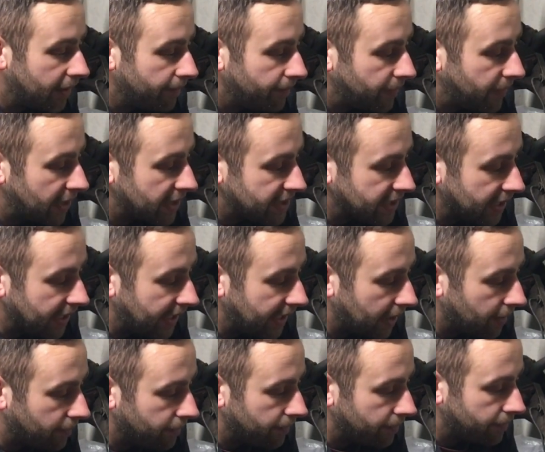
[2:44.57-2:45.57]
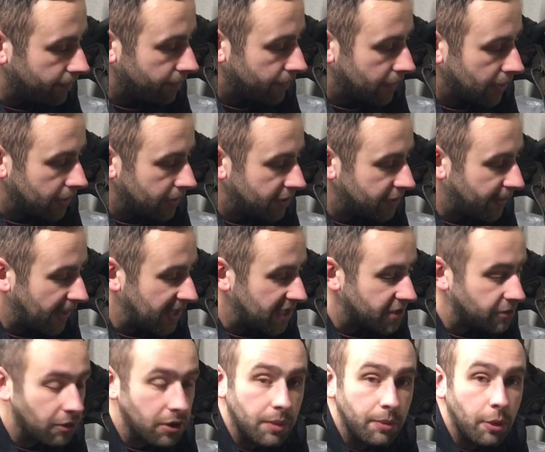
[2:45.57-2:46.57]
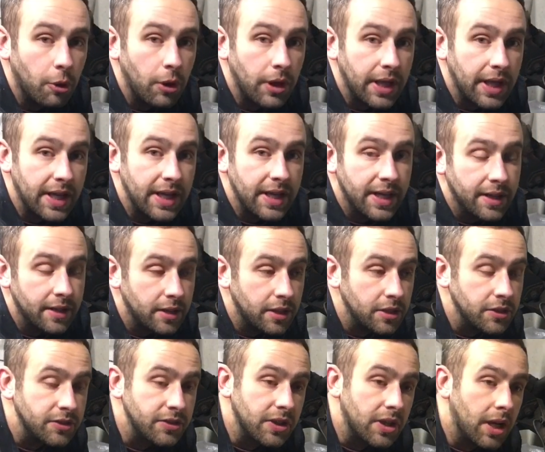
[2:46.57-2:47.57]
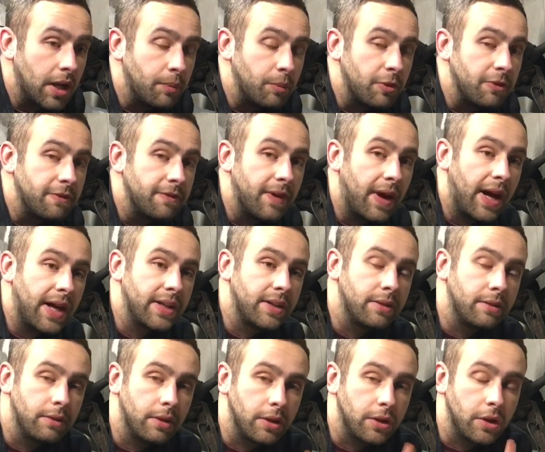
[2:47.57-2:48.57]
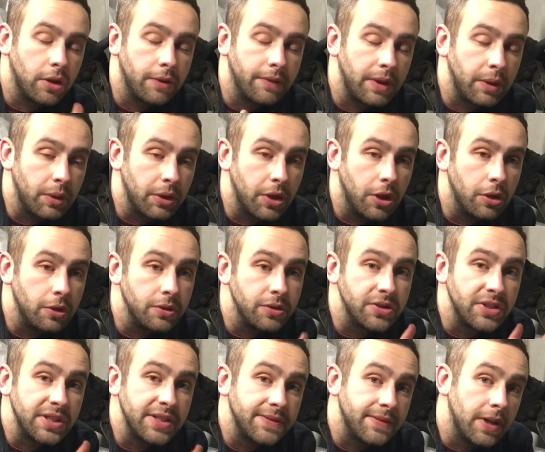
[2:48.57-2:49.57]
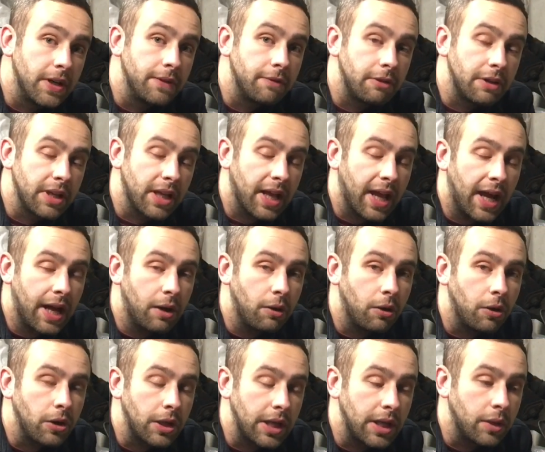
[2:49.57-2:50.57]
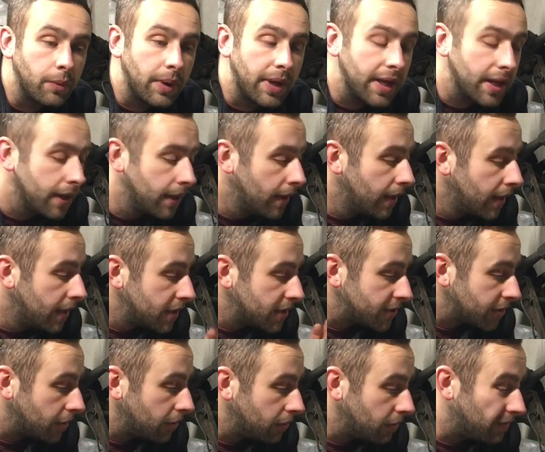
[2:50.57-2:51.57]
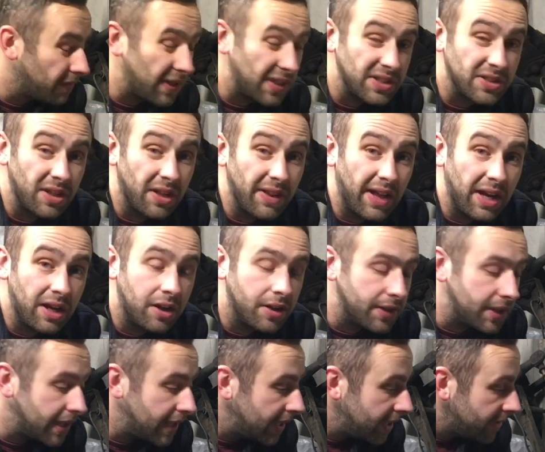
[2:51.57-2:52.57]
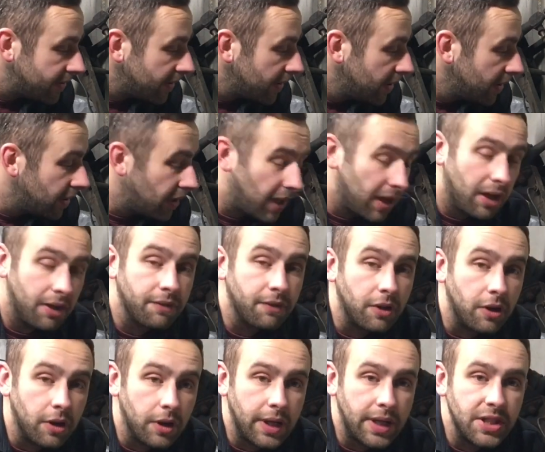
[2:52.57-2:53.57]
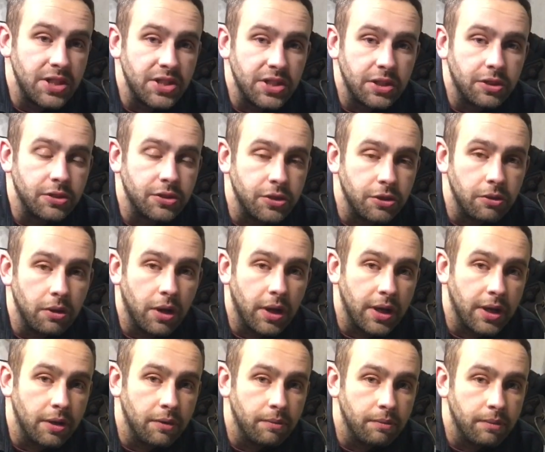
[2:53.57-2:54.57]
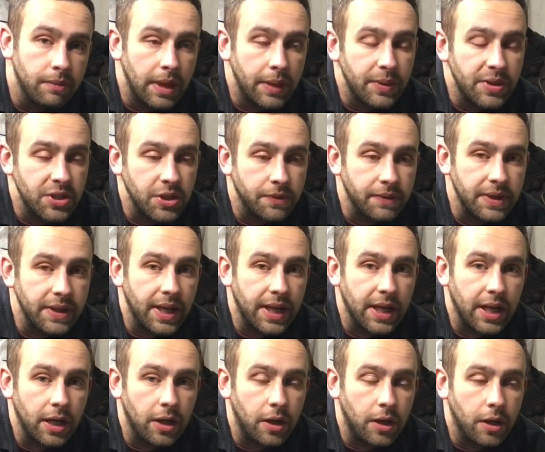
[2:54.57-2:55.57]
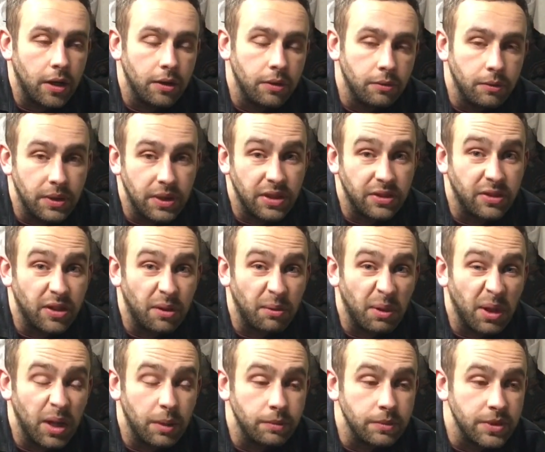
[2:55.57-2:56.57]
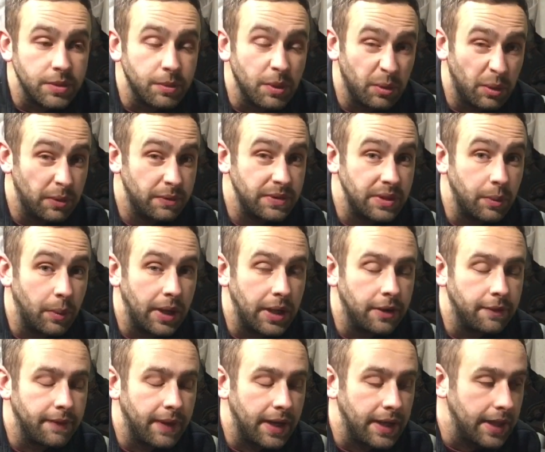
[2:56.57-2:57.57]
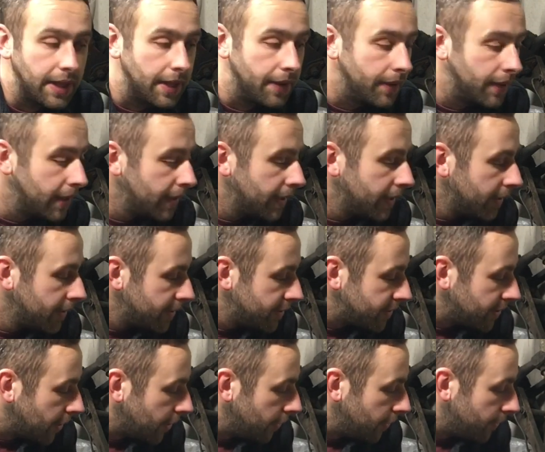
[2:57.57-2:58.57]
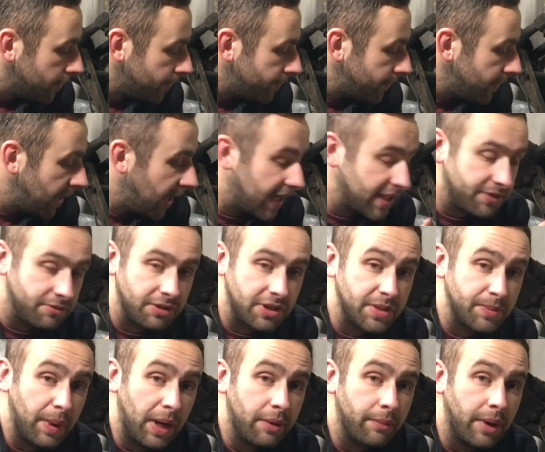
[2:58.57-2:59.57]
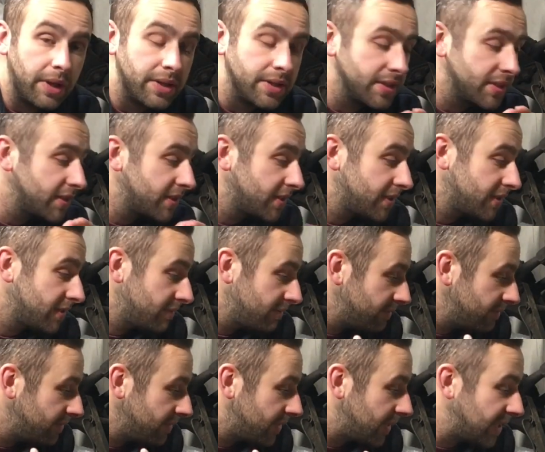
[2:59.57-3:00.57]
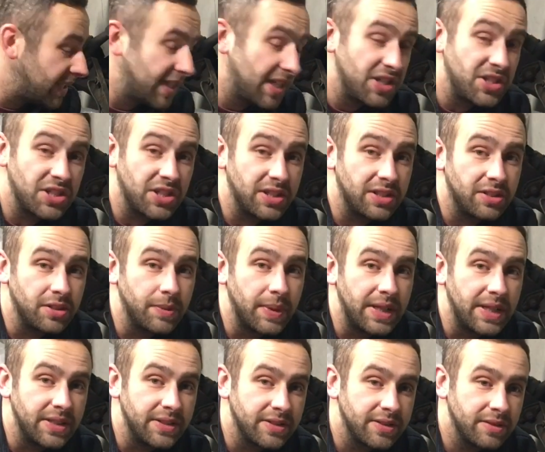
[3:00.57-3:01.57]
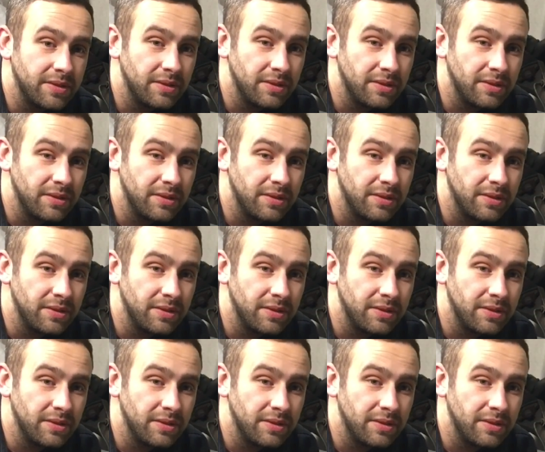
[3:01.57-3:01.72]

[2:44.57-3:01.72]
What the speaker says: there's a spacer on the pulley here because the Clubman fan, I don't know if anyone knows, sits further in the cowl on the inner wing. So things like that I'll need. And I've got an engine or 2 that I can maybe shove in that car when the time comes, but we're obviously way off that yet. So as for experiments, this engine to me is